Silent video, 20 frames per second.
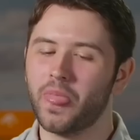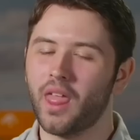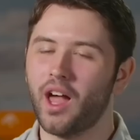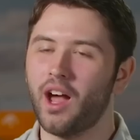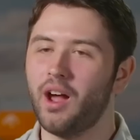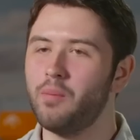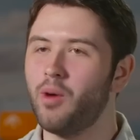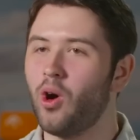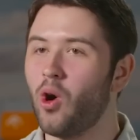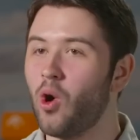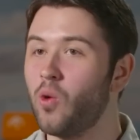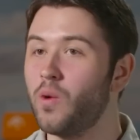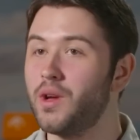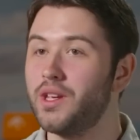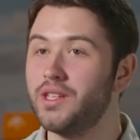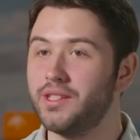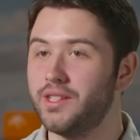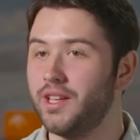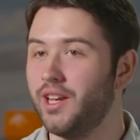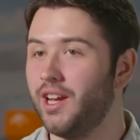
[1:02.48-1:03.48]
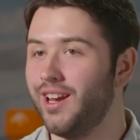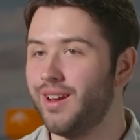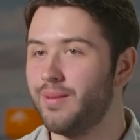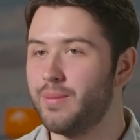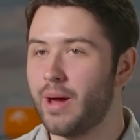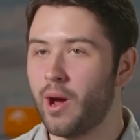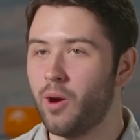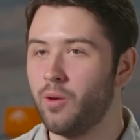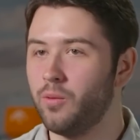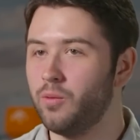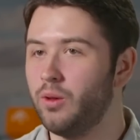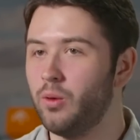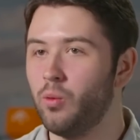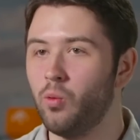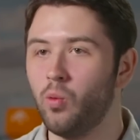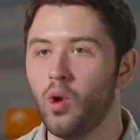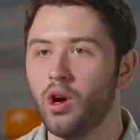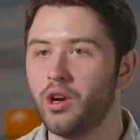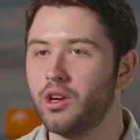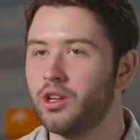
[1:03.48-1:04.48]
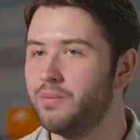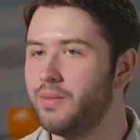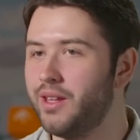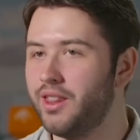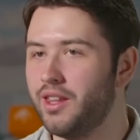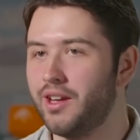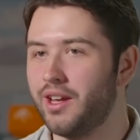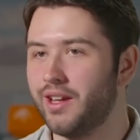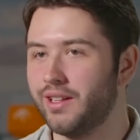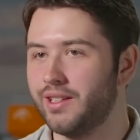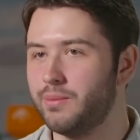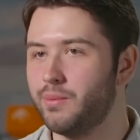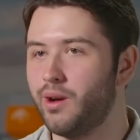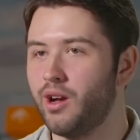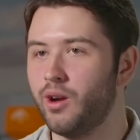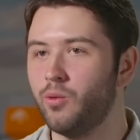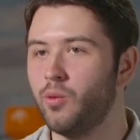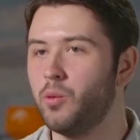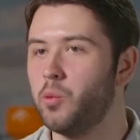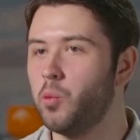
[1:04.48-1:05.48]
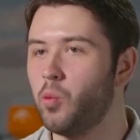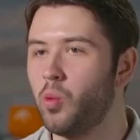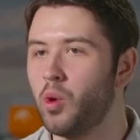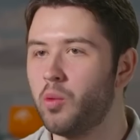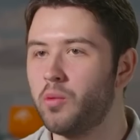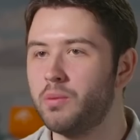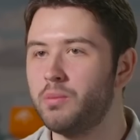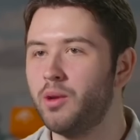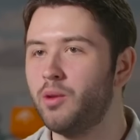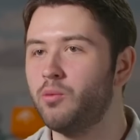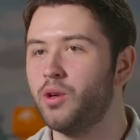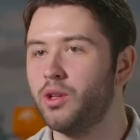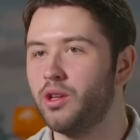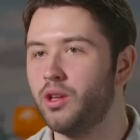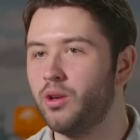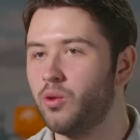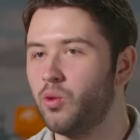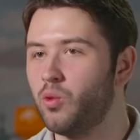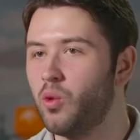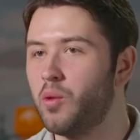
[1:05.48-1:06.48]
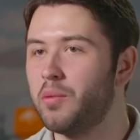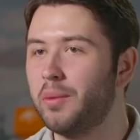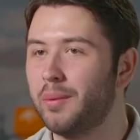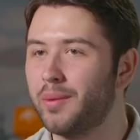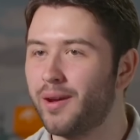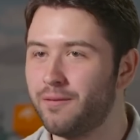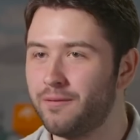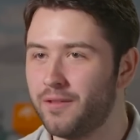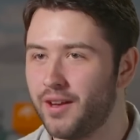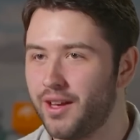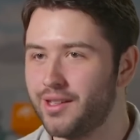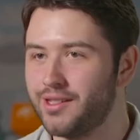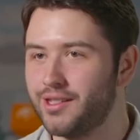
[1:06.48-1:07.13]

be an AFOL, which stands for Adult Fan of Legos, basically a professional Lego